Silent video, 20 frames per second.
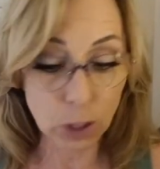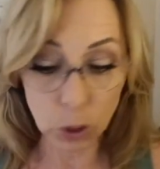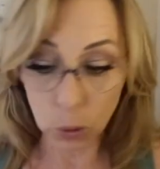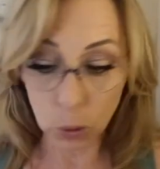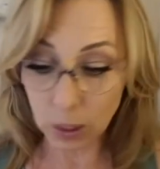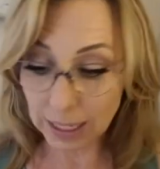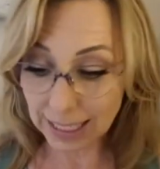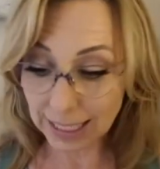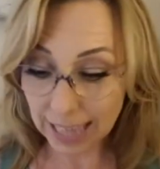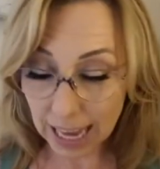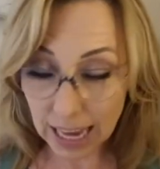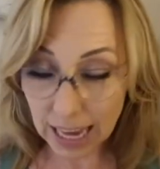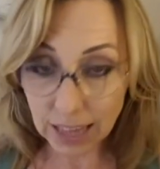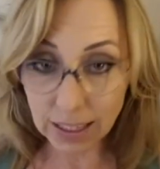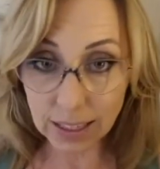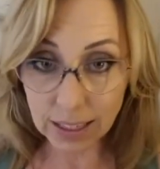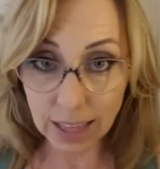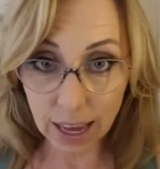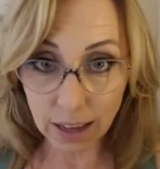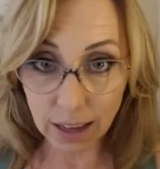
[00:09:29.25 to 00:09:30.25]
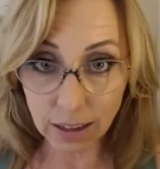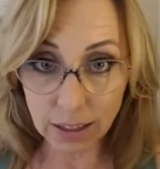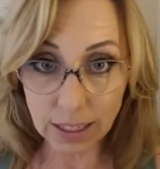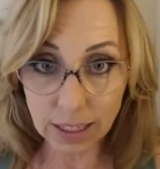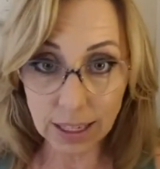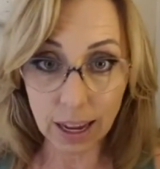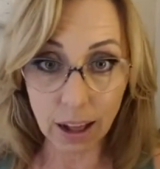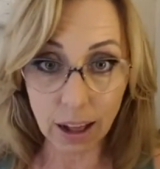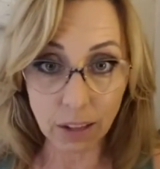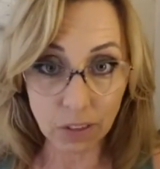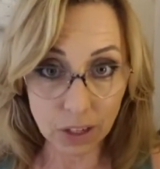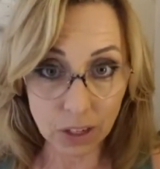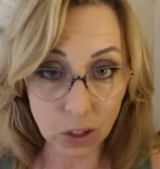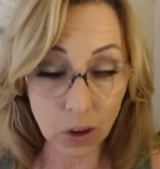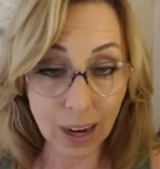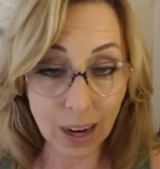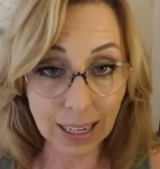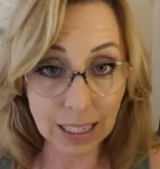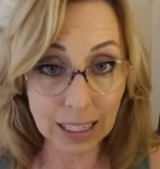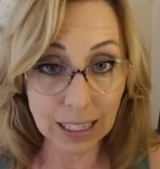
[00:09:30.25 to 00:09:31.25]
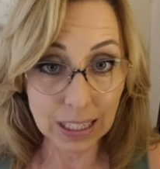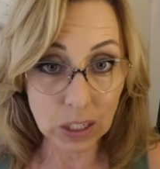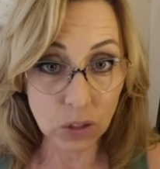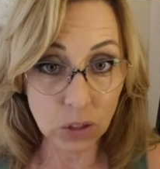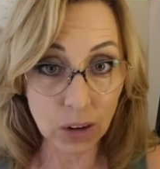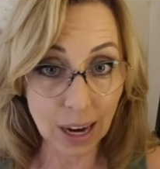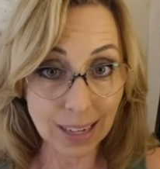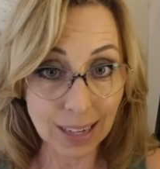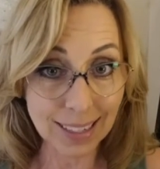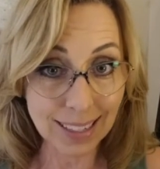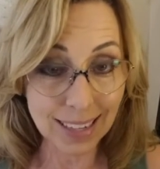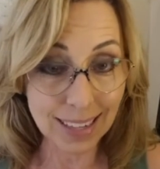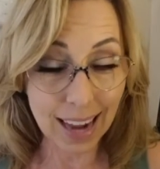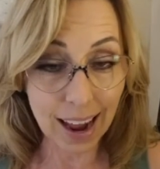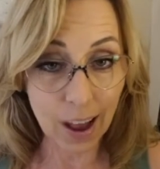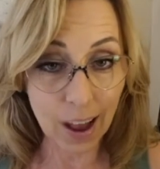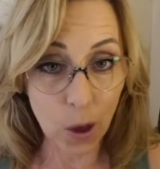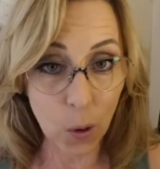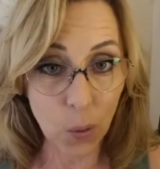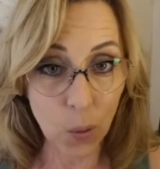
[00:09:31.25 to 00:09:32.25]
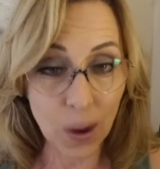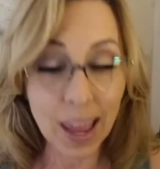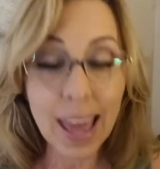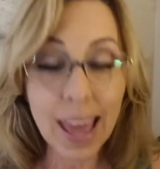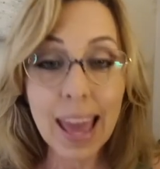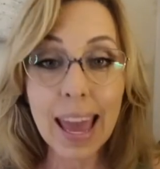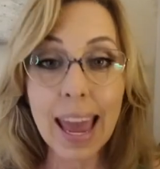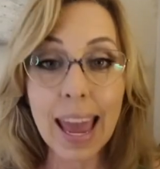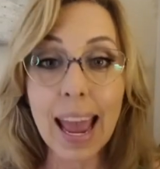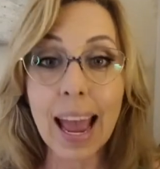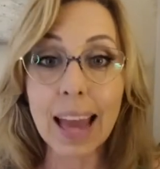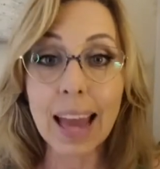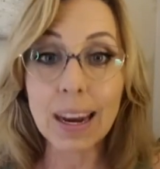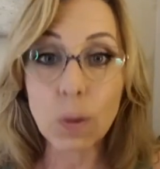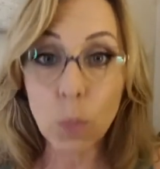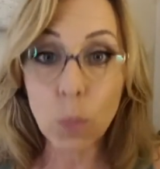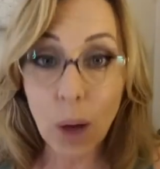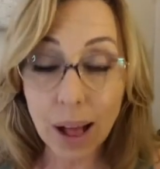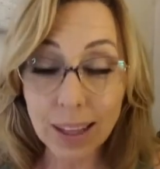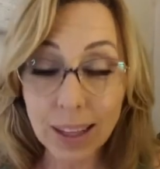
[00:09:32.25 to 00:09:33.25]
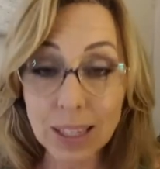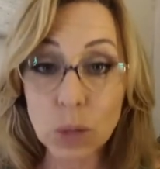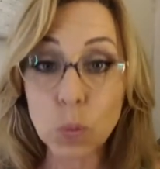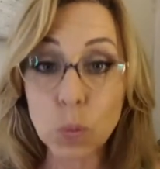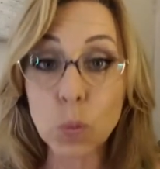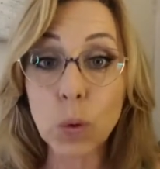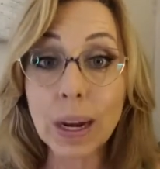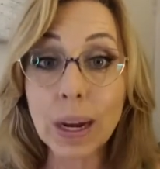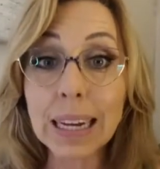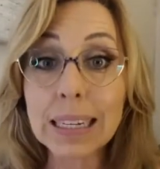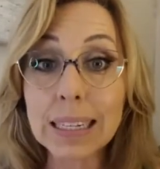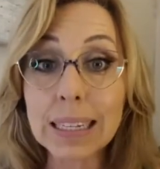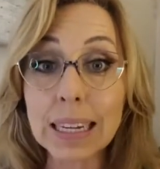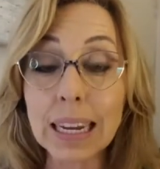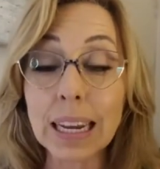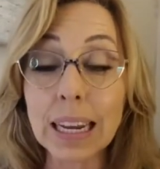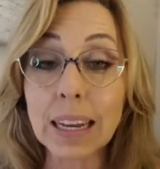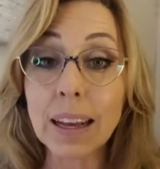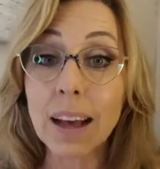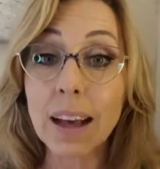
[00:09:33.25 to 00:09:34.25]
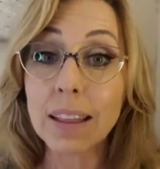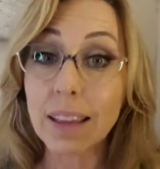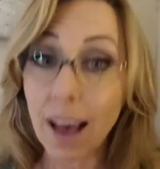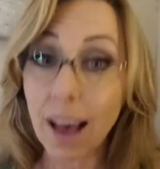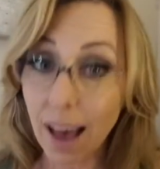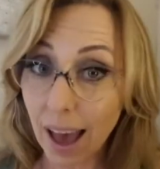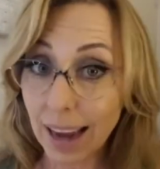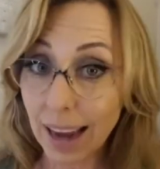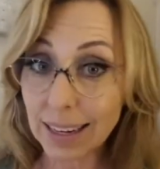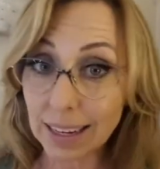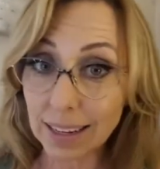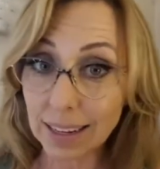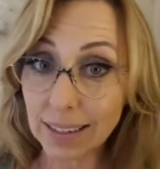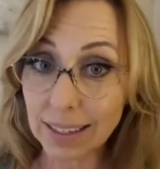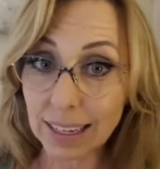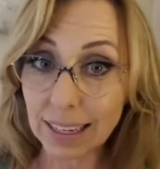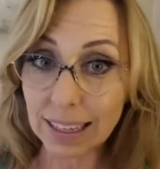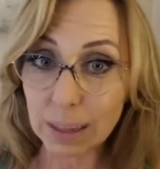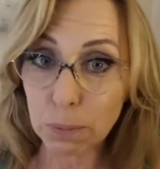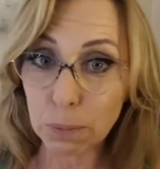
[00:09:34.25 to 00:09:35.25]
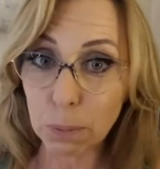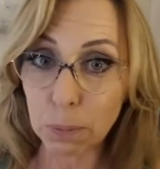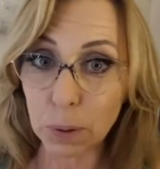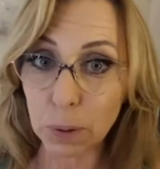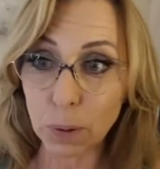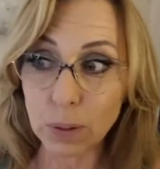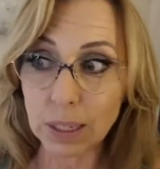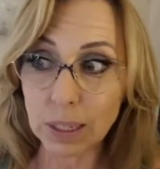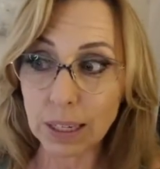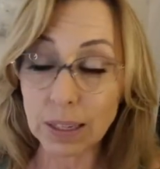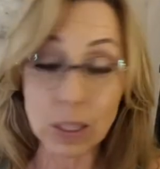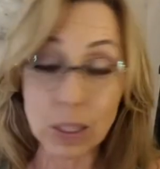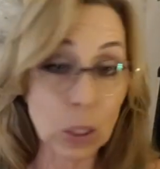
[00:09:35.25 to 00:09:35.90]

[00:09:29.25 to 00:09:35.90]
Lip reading: So it takes the LDL and the triglycerides down, and while it's raising the high density lipoproteins.